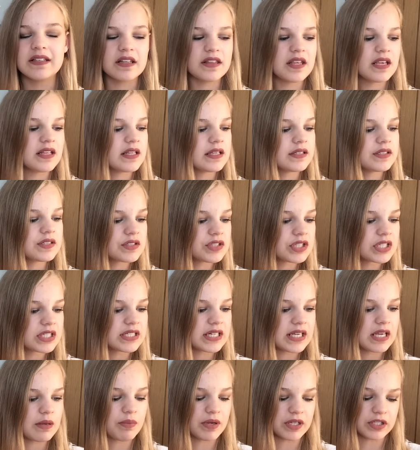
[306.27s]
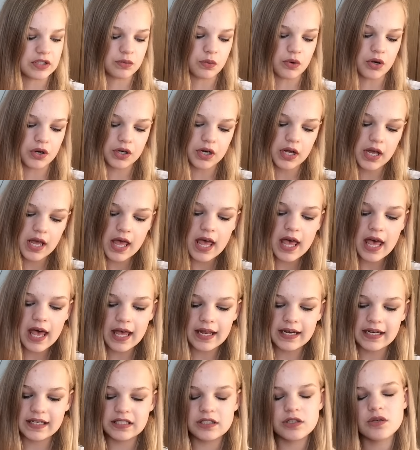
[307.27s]
I think this is the deepest one
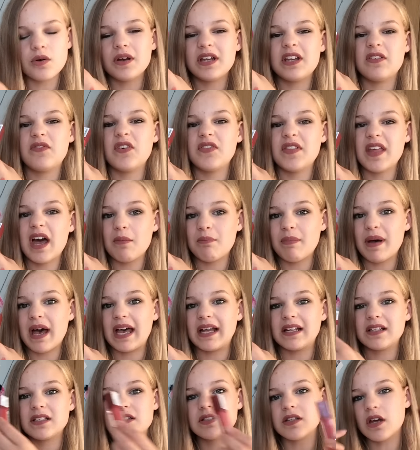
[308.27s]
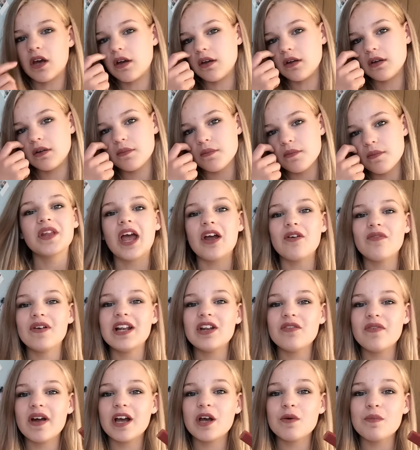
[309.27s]
and it's not even that bad. So I
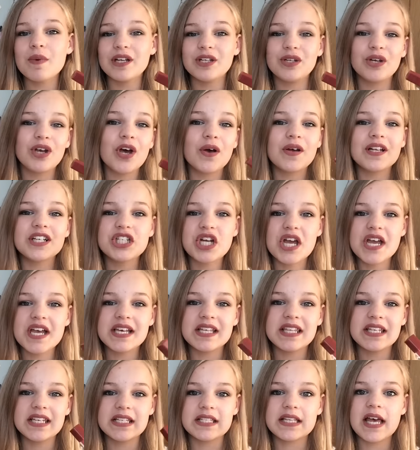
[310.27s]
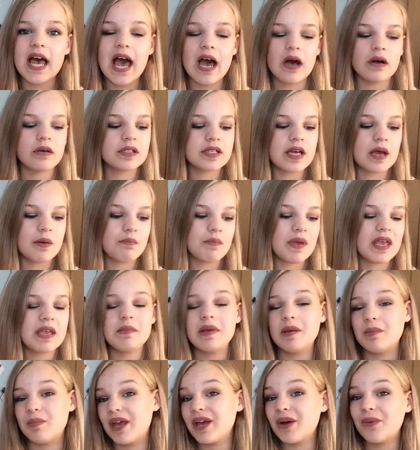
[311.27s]
really recommend you go and check these out and
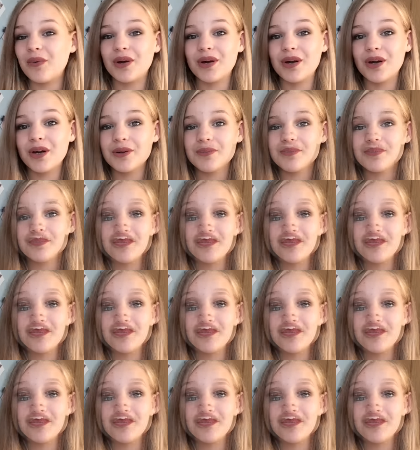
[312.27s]
maybe pick one up.